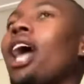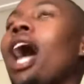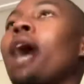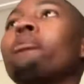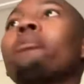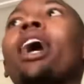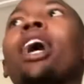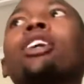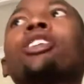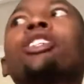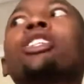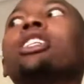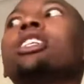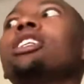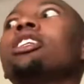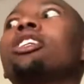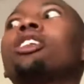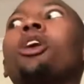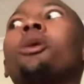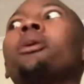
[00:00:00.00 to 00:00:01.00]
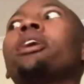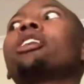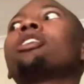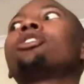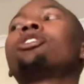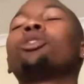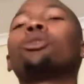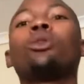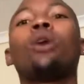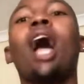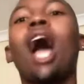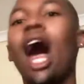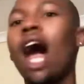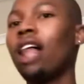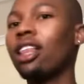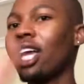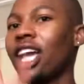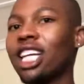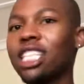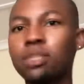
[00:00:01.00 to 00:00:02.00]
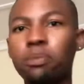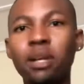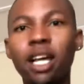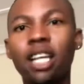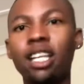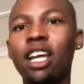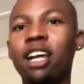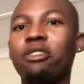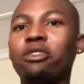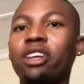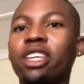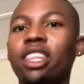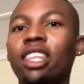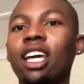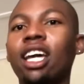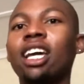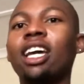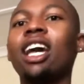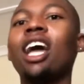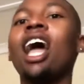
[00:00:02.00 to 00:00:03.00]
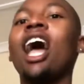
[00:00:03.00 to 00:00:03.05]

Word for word: i'm actually going to i'll explain everything